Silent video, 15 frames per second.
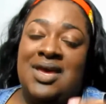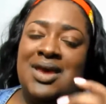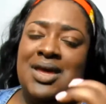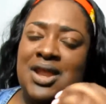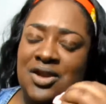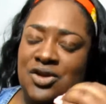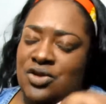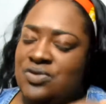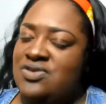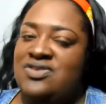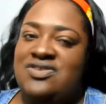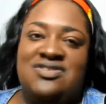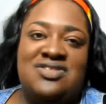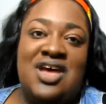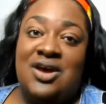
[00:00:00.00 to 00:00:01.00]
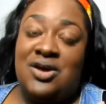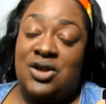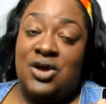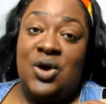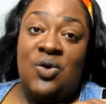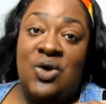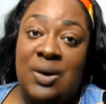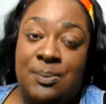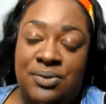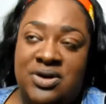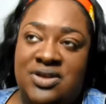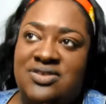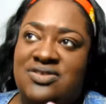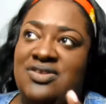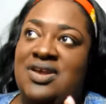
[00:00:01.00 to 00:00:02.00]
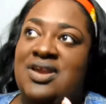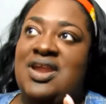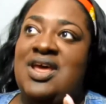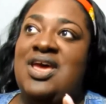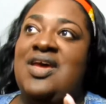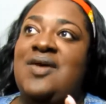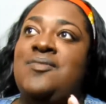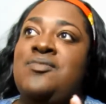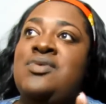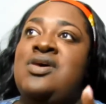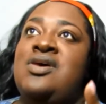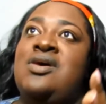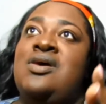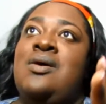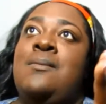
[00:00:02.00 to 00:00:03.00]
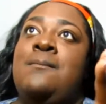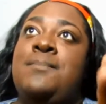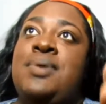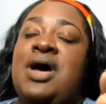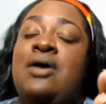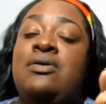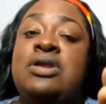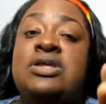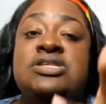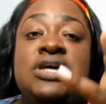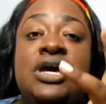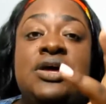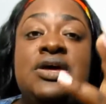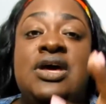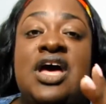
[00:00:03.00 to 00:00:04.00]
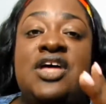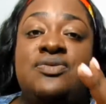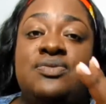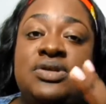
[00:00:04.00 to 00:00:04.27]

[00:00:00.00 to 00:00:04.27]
and I know this is not going to go up on a Sunday, but I want to tell you guys